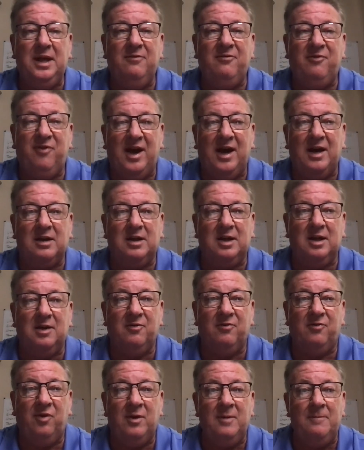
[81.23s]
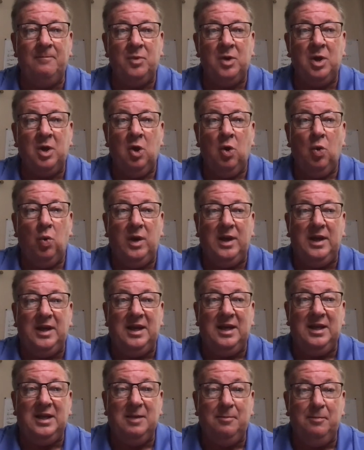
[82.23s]
effective, we
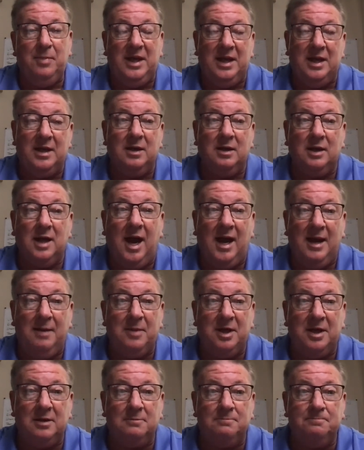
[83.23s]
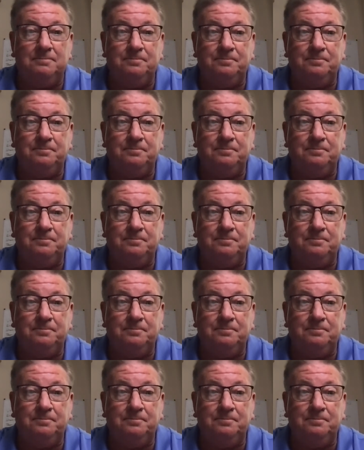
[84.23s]
need to be in alignment.